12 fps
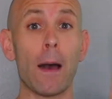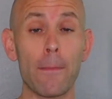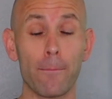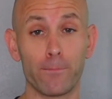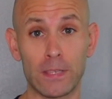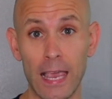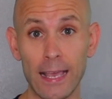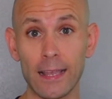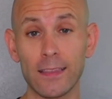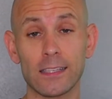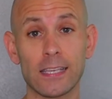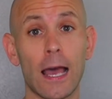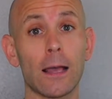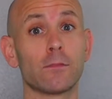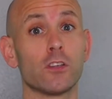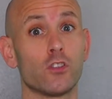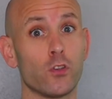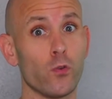by taking the
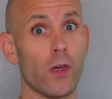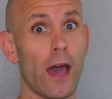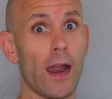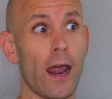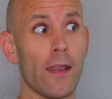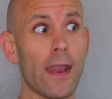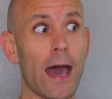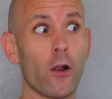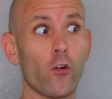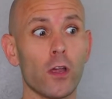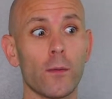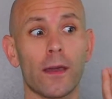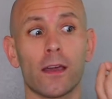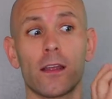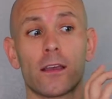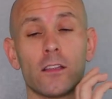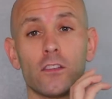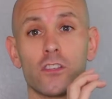time to do that, not only am I
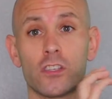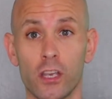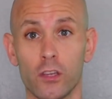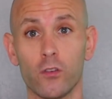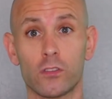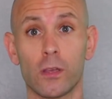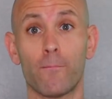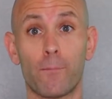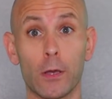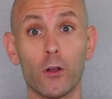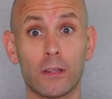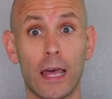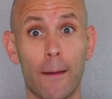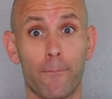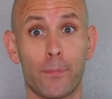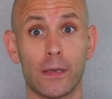gonna continue to build that